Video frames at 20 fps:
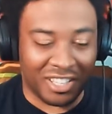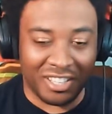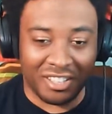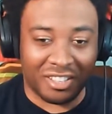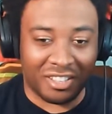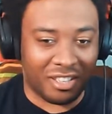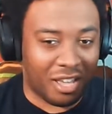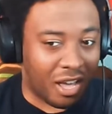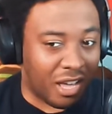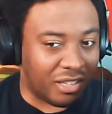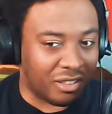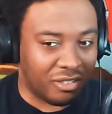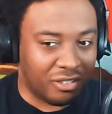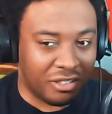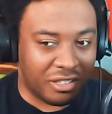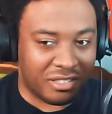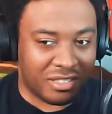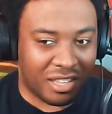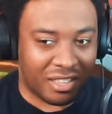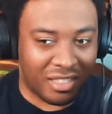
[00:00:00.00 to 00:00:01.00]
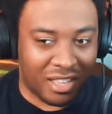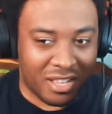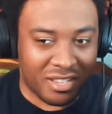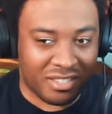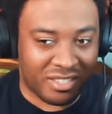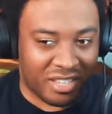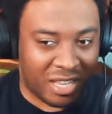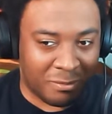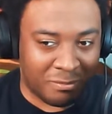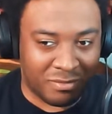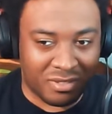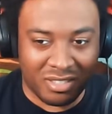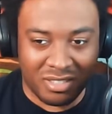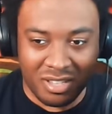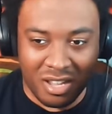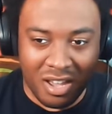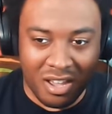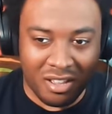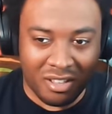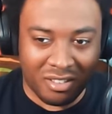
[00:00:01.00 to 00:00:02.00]
it kind of looks like that same
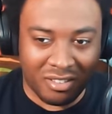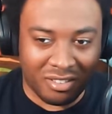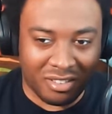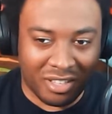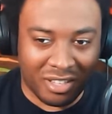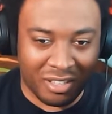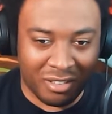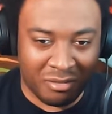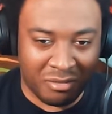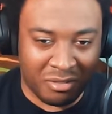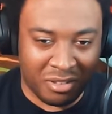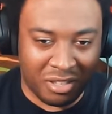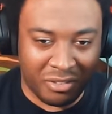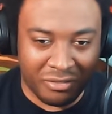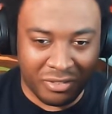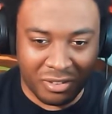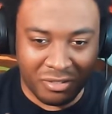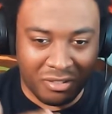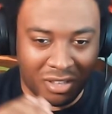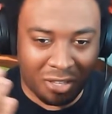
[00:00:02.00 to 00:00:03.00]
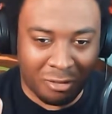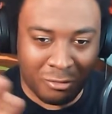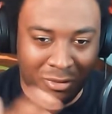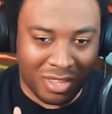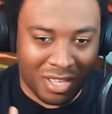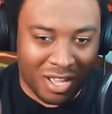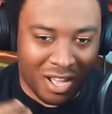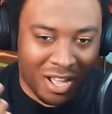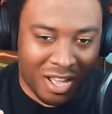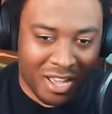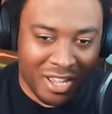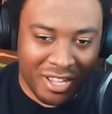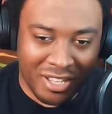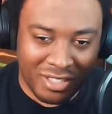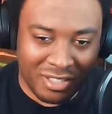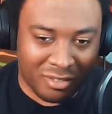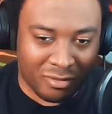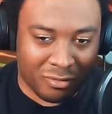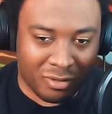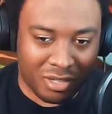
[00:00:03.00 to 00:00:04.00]
style, like even like with the
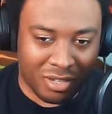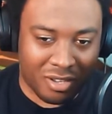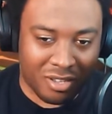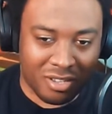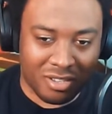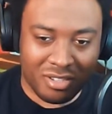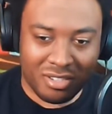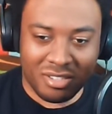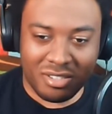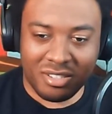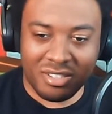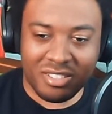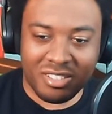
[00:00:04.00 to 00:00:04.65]
eyes and whatnot.